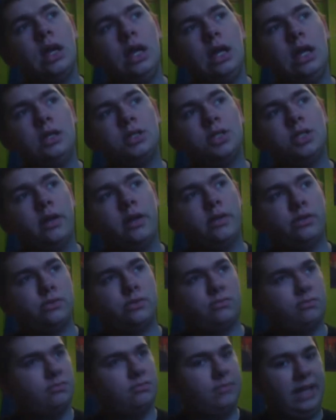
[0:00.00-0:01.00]
It just,
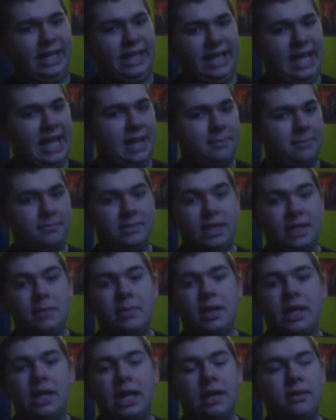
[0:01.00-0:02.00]
again, didn't
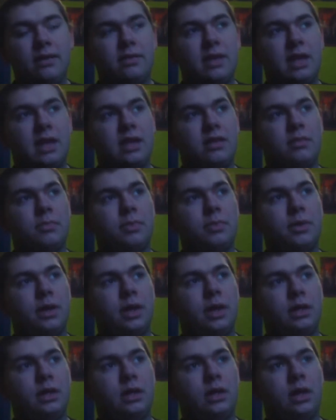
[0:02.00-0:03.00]
make any sense,
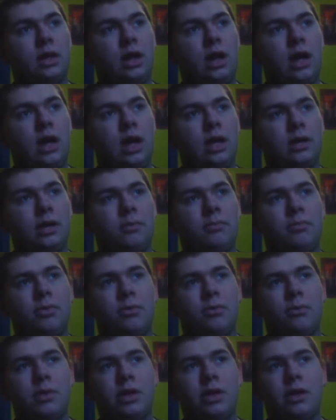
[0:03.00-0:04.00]
but
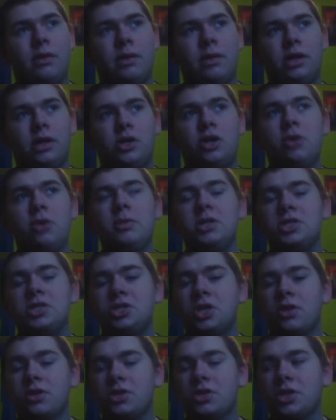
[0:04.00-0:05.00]
it could be
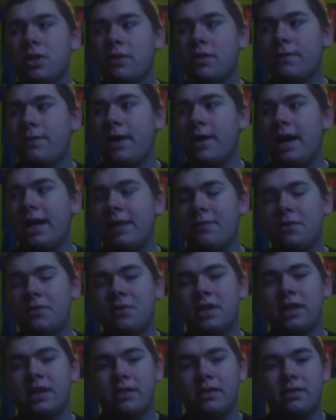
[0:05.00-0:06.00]
just justified if a
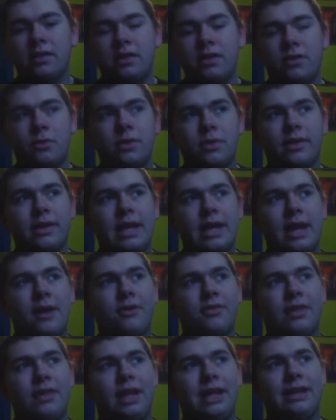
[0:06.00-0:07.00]
second season was
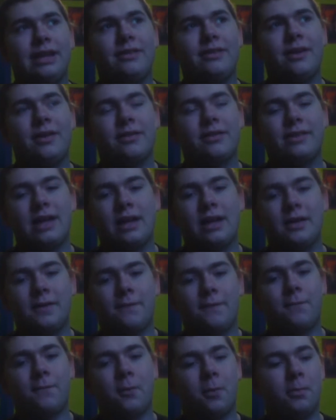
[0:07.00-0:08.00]
announced, and it does kind of
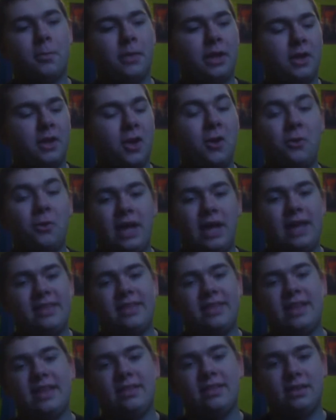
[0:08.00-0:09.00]
confirm, like, okay,
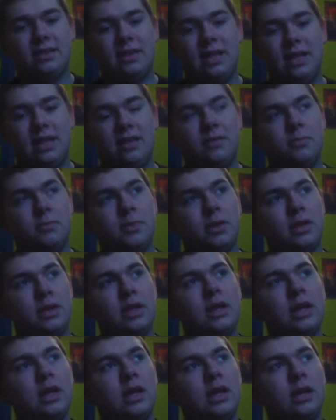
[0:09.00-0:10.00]
this and this. But
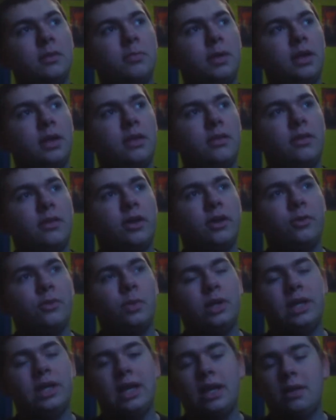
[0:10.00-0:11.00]
if
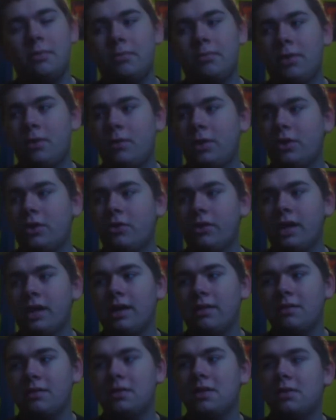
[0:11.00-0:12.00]
we don't
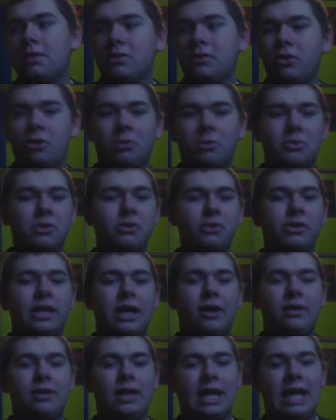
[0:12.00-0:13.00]
get a season 2, I'm still
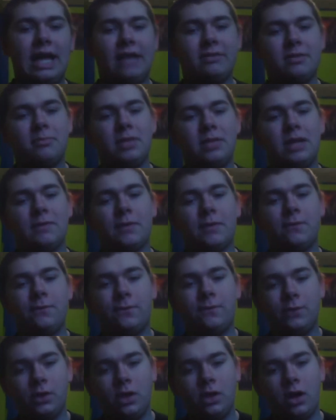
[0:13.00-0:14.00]
kind of as a bit of a
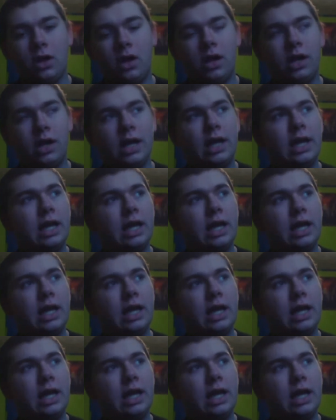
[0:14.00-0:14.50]
flaw.